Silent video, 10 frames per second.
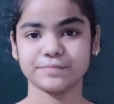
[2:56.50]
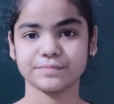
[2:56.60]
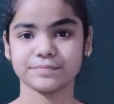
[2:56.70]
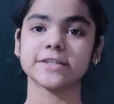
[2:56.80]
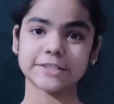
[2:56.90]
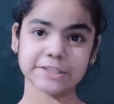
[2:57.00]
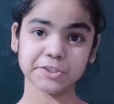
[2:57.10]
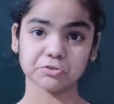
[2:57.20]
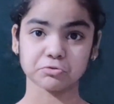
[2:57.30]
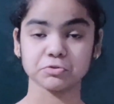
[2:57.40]

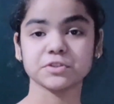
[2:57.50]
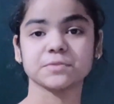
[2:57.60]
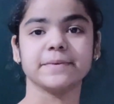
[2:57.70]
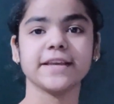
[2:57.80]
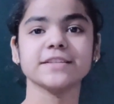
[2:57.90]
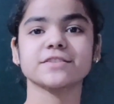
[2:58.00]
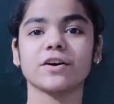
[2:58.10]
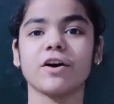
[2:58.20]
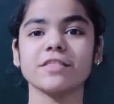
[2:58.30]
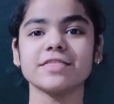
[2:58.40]
Certain rules based
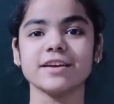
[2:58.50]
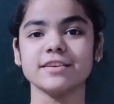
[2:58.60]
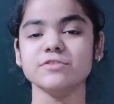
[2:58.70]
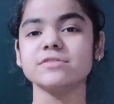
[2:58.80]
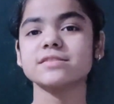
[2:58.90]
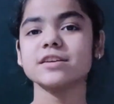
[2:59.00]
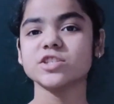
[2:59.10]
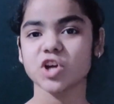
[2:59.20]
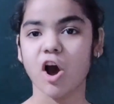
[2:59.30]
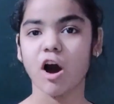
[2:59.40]
on the
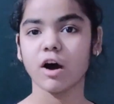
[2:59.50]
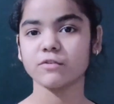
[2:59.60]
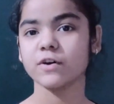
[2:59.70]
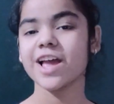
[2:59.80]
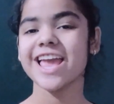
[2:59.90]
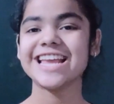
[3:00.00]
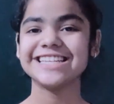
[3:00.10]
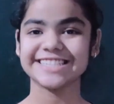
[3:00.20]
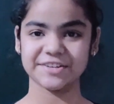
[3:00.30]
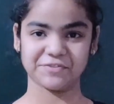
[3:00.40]
usage of
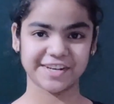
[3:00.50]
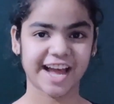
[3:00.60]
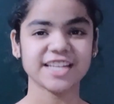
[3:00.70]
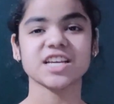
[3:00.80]
indefinite